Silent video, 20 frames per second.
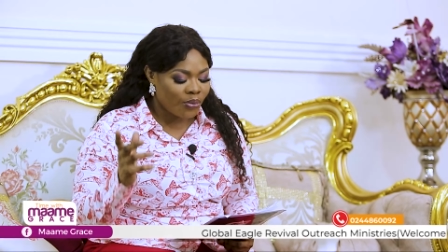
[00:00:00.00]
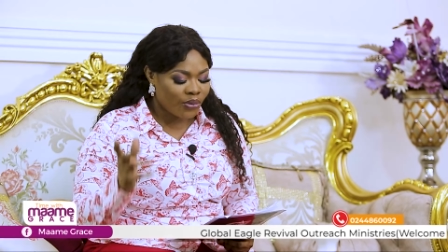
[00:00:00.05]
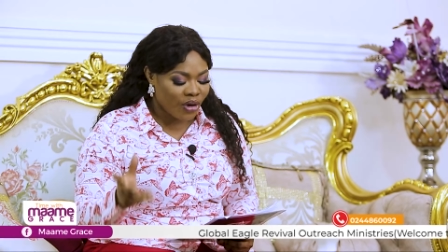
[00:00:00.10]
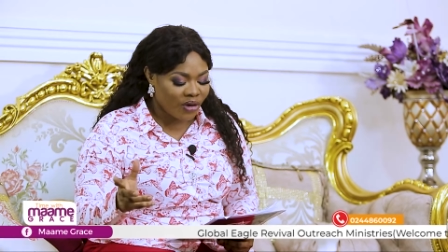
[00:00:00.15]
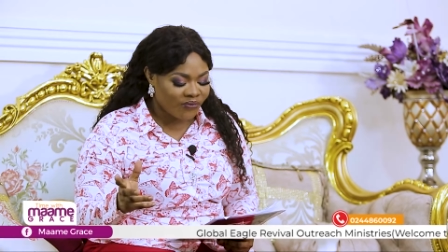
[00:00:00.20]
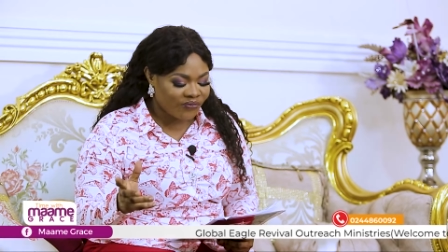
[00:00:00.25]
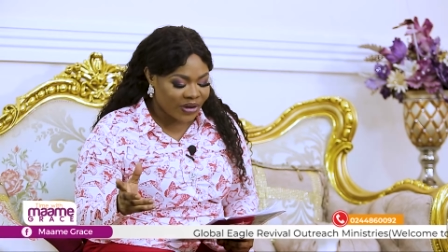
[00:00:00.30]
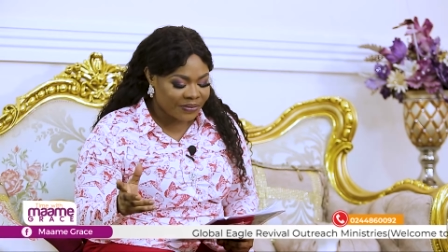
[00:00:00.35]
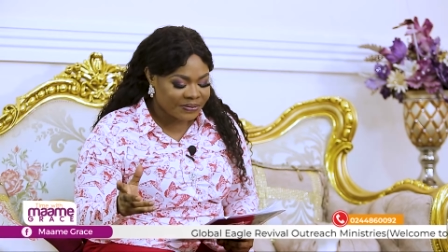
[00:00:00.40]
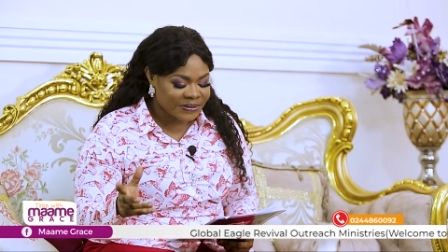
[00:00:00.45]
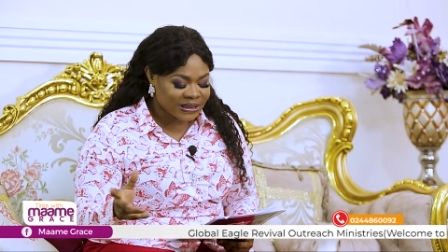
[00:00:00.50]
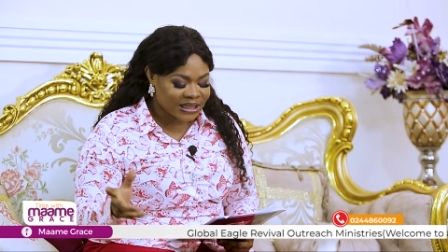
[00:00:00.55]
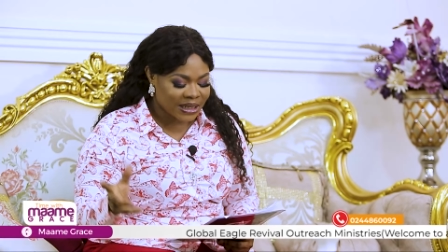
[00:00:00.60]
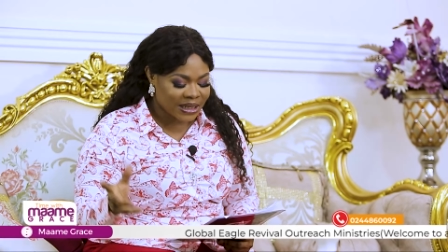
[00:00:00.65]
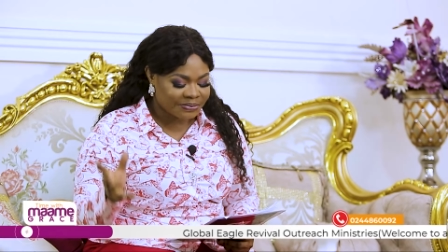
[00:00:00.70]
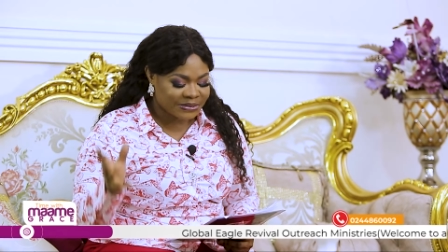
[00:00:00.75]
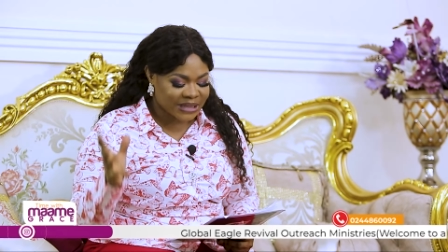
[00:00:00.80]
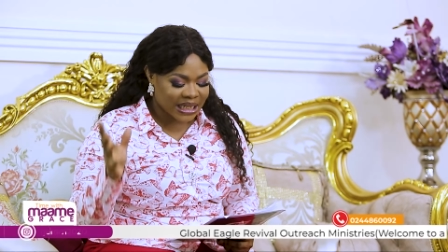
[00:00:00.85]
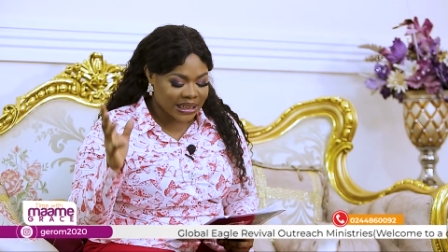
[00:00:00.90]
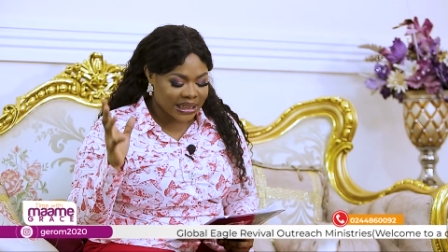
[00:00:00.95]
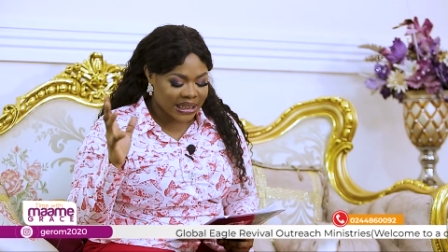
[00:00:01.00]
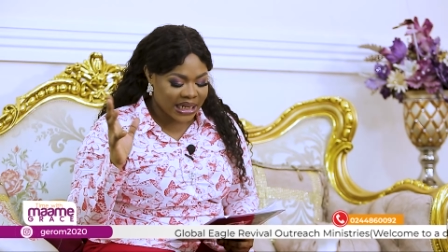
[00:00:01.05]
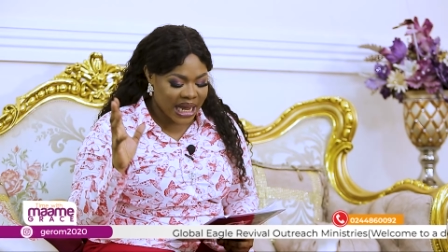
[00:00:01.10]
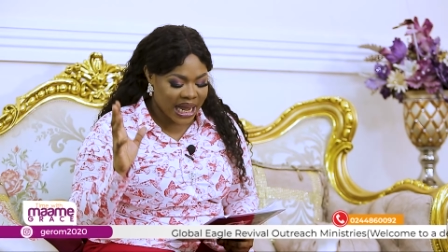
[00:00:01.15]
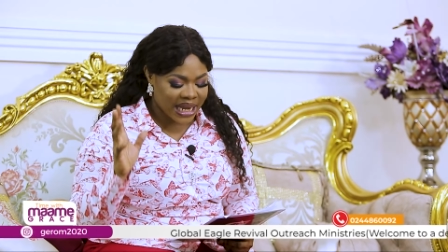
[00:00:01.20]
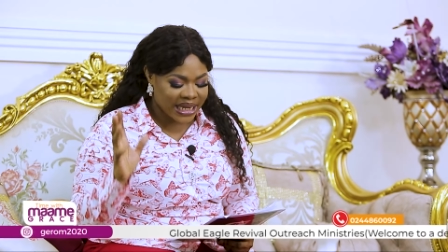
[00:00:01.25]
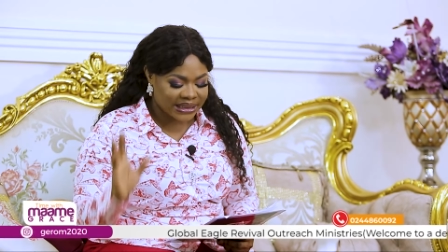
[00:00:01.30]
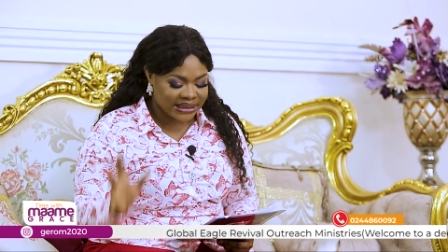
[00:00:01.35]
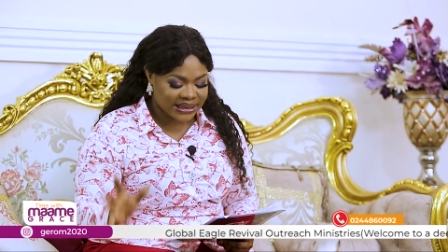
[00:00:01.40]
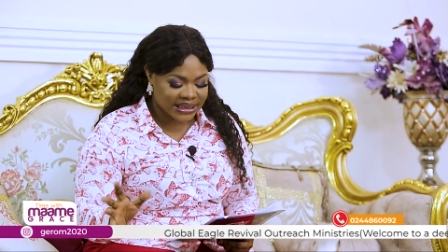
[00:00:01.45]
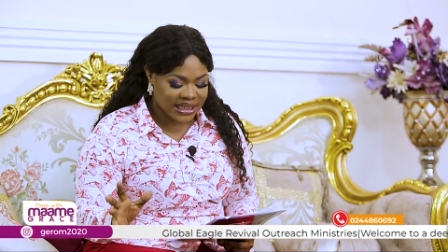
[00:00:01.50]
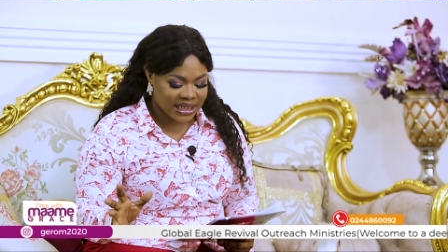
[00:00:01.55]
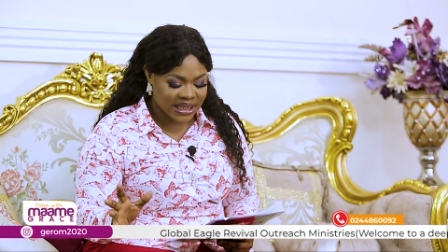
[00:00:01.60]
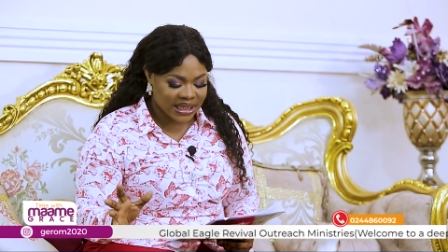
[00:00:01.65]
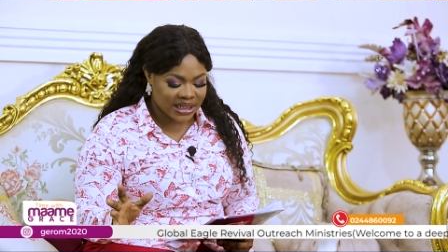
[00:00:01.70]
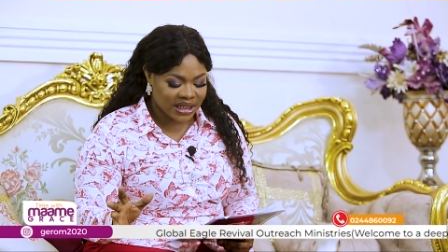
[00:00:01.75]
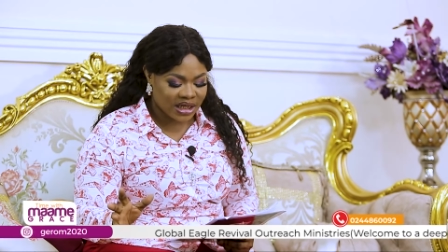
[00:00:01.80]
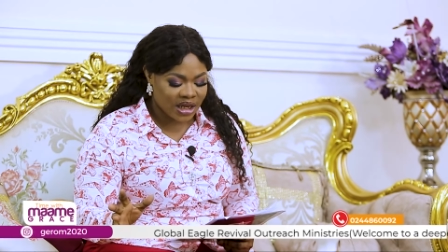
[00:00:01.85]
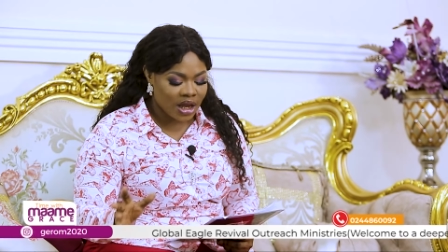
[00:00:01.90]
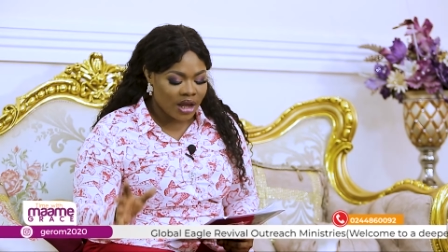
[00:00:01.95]
Proverbs chapter
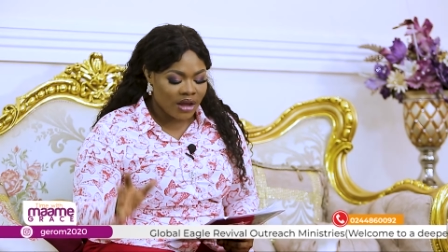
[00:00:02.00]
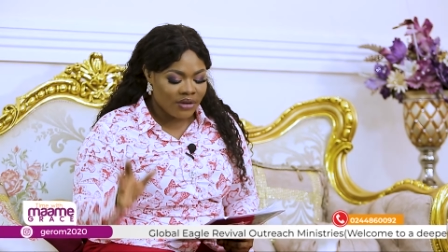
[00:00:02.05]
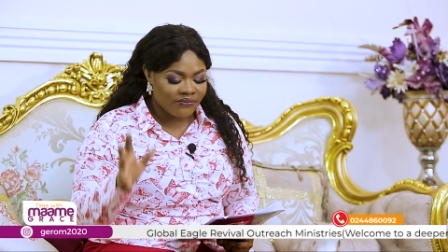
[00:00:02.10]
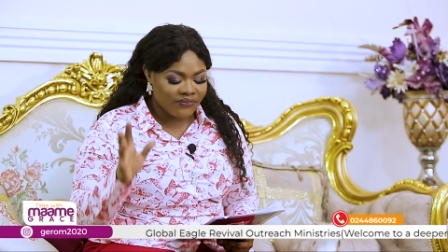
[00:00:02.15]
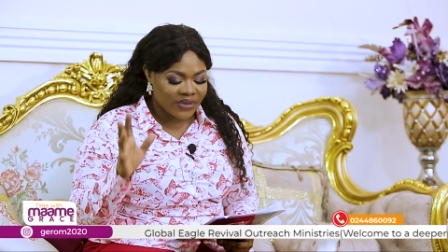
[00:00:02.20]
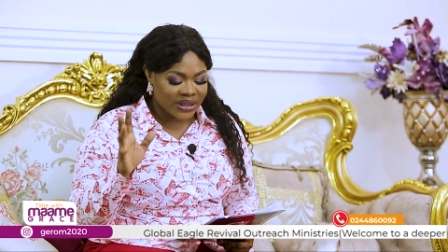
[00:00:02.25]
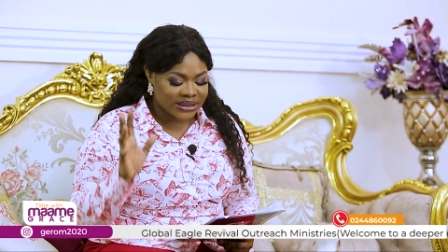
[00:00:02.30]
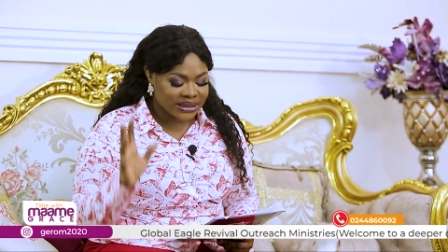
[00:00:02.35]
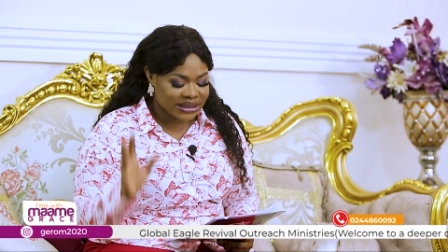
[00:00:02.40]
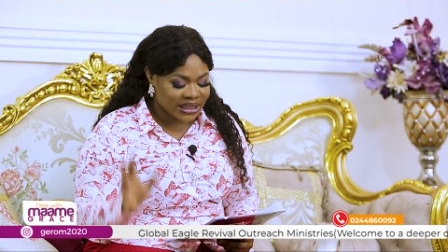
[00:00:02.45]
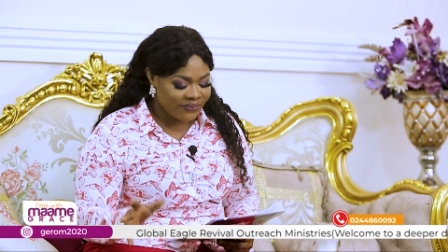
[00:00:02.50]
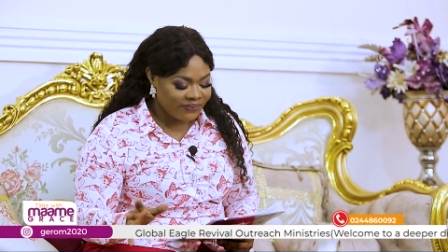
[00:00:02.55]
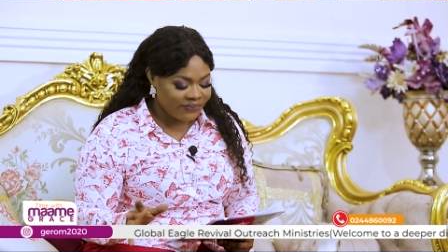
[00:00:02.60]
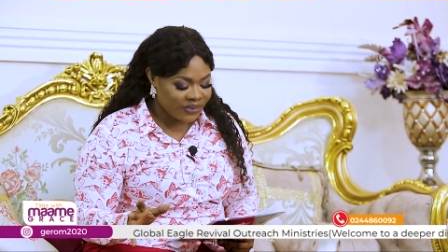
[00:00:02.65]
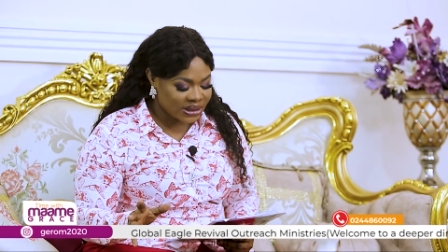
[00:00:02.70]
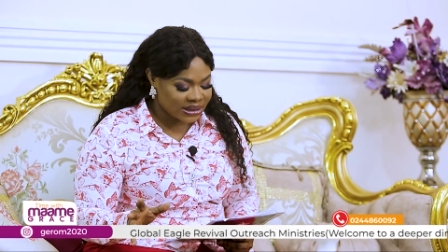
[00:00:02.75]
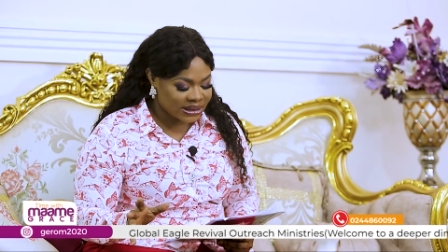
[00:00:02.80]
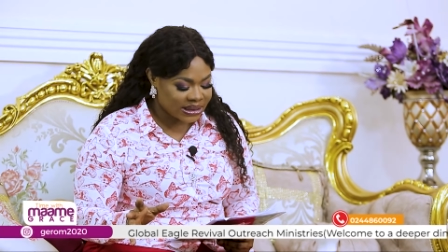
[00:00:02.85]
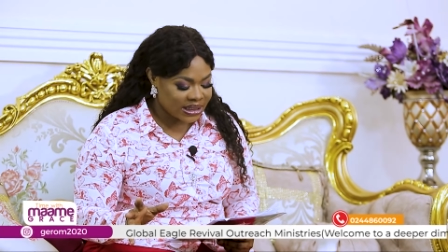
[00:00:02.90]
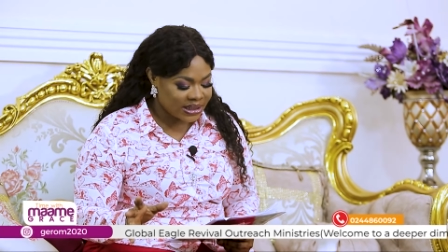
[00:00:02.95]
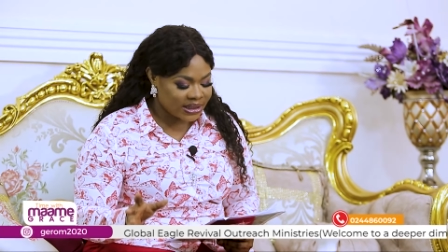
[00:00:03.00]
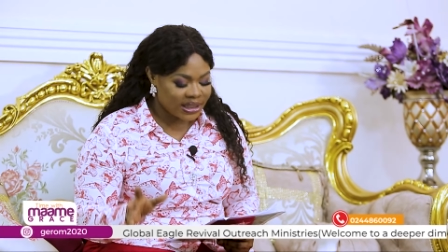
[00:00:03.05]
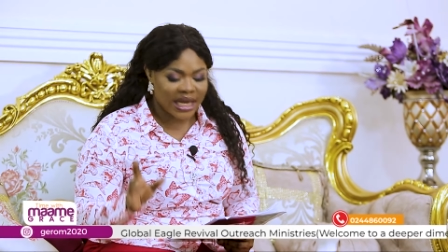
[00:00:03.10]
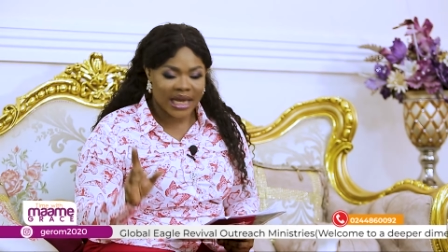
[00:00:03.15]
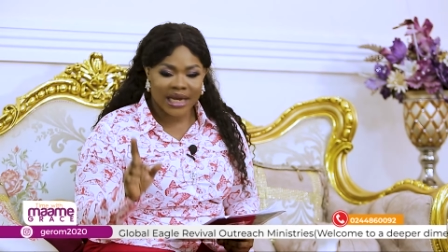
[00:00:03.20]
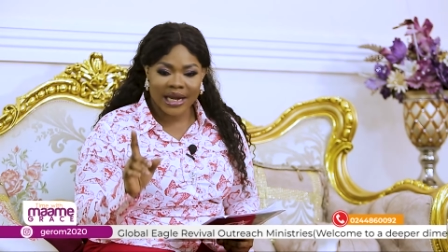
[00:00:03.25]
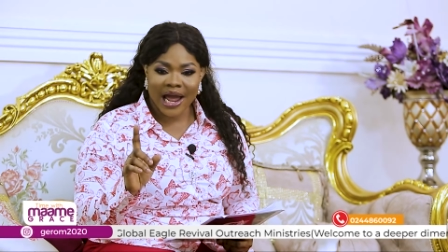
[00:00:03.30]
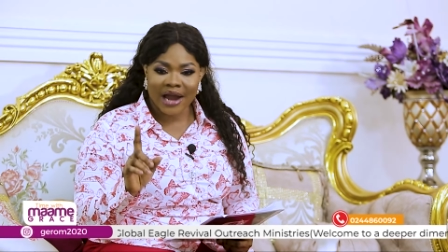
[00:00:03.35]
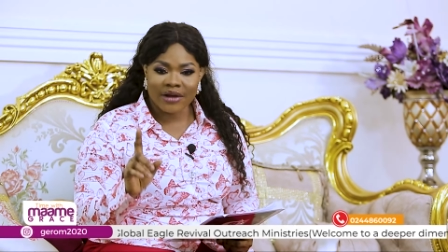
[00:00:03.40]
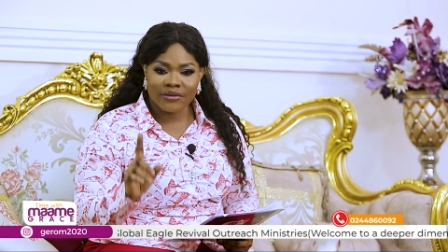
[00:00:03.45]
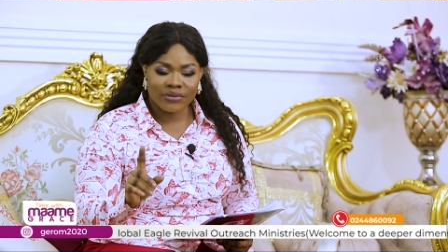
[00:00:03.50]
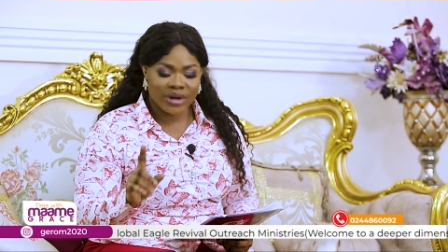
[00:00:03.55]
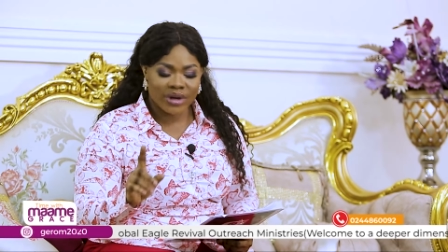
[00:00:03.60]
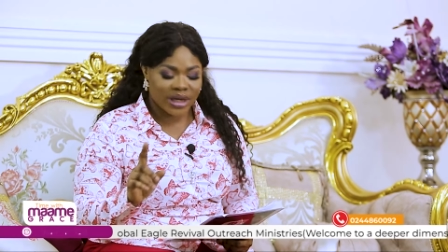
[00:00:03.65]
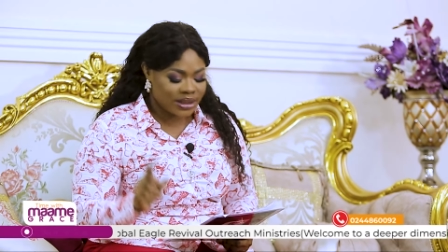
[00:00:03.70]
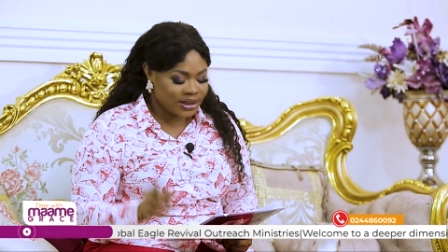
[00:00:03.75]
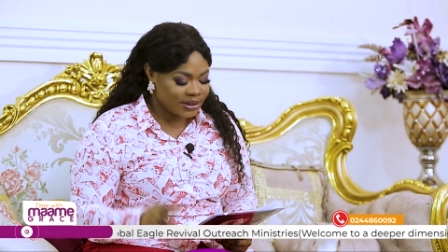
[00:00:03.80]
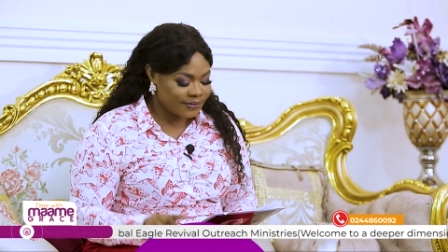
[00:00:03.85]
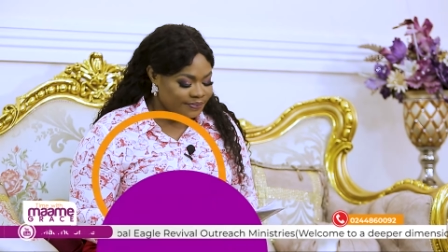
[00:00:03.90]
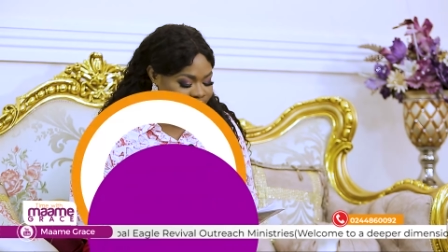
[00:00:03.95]
nineteen verse seventeen and I read,